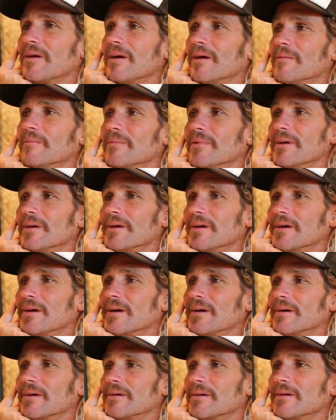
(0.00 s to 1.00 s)
and
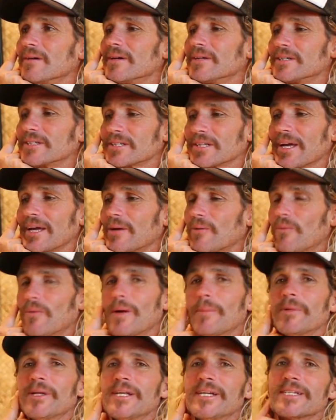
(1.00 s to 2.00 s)
just like
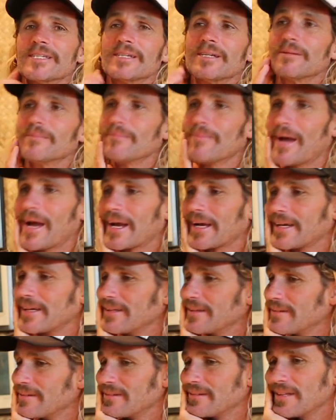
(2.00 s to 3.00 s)
reminiscing back
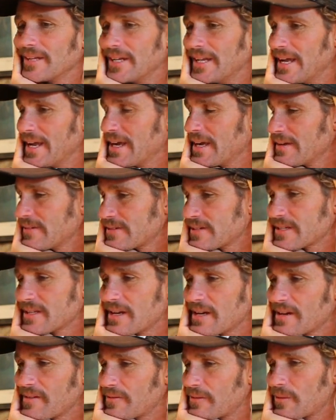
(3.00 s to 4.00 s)
in the day of
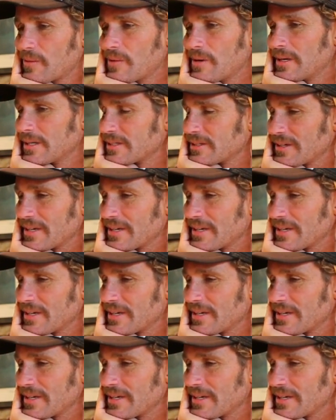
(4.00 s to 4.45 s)
stuff or what.